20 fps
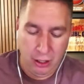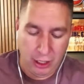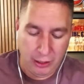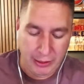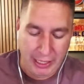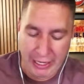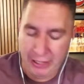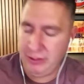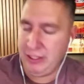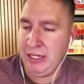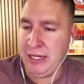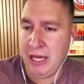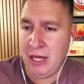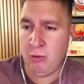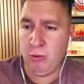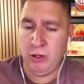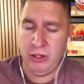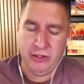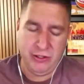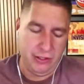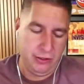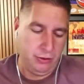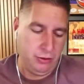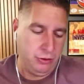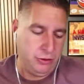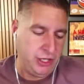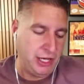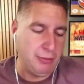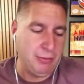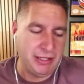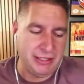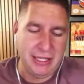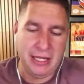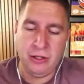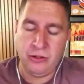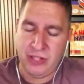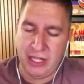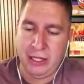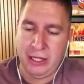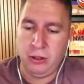Anthony Edwards, Jaden McDaniels,
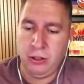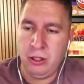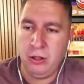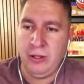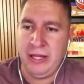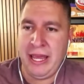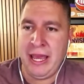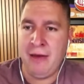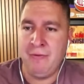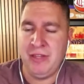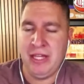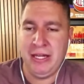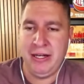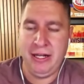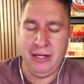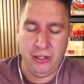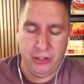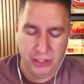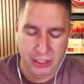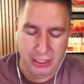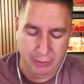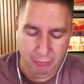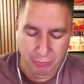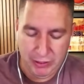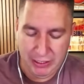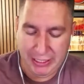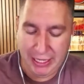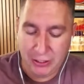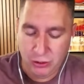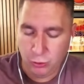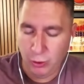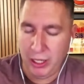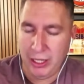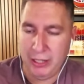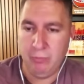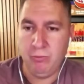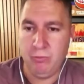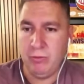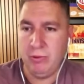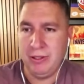they clearly have that energy. Guess what?
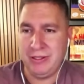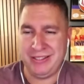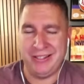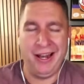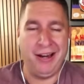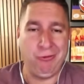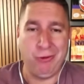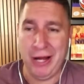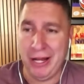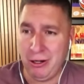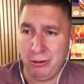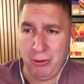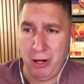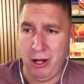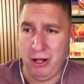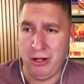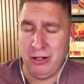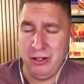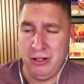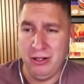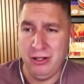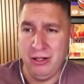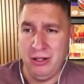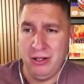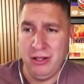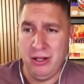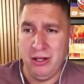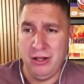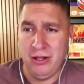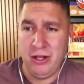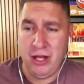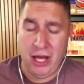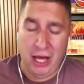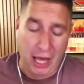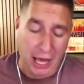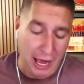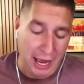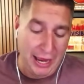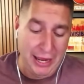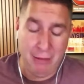It's not right or wrong.
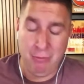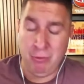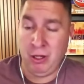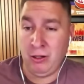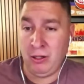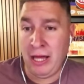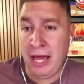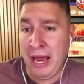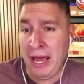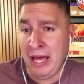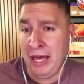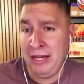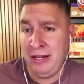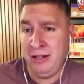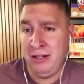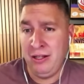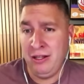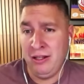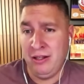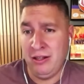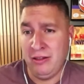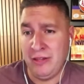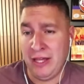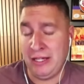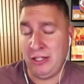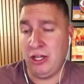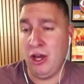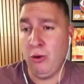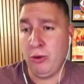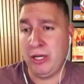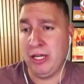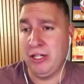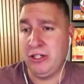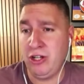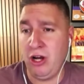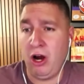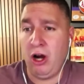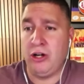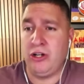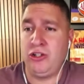I am glad that Jokic,
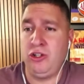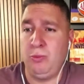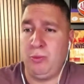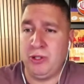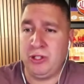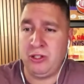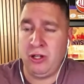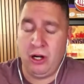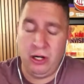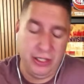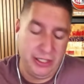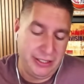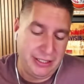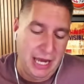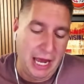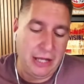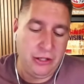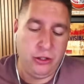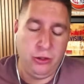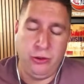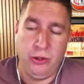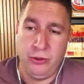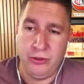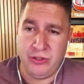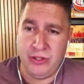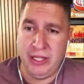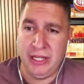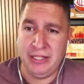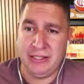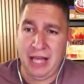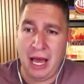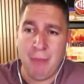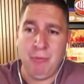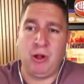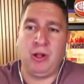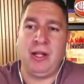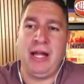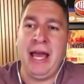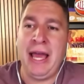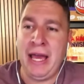our superstar, does not do those things. I'm
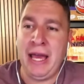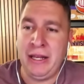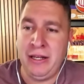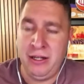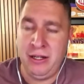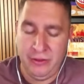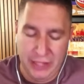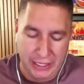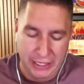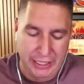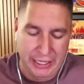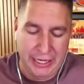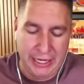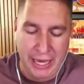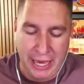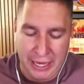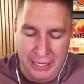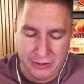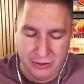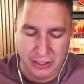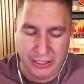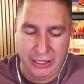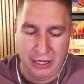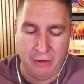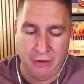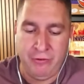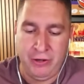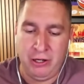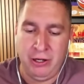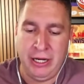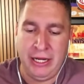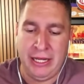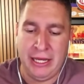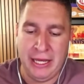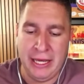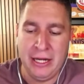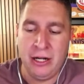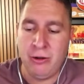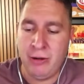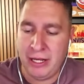glad that he has like a very
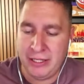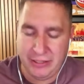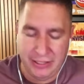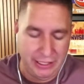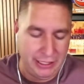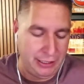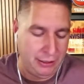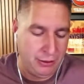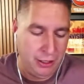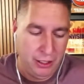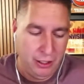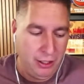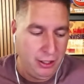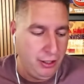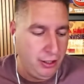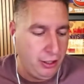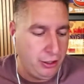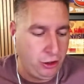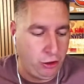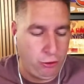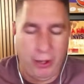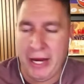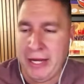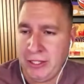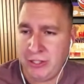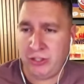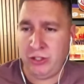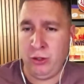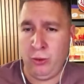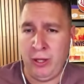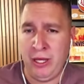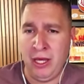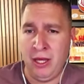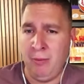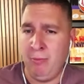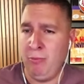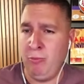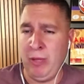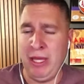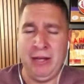interesting grace to
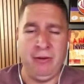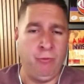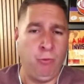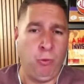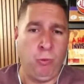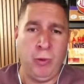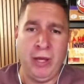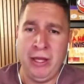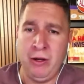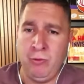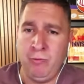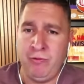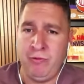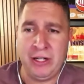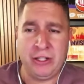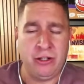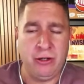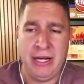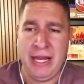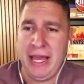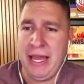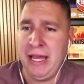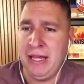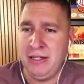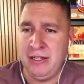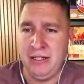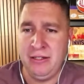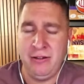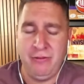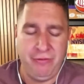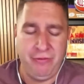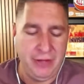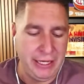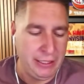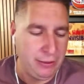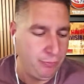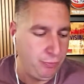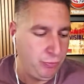him in victory and in defeat.